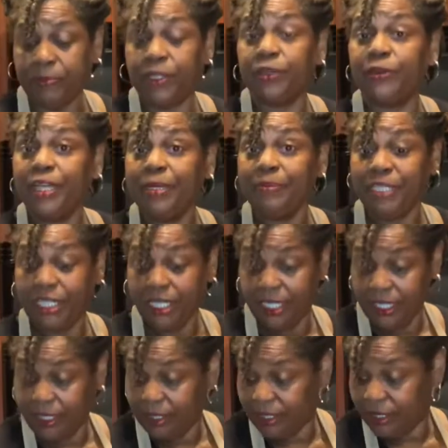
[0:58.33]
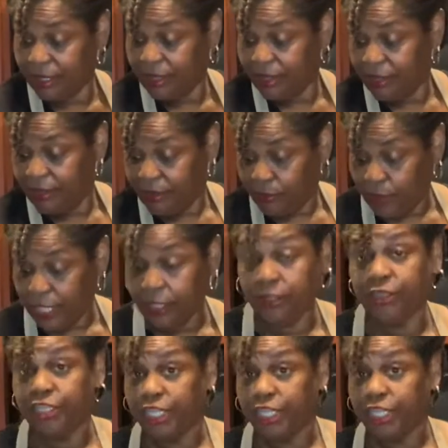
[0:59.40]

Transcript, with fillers: cream cheese, regular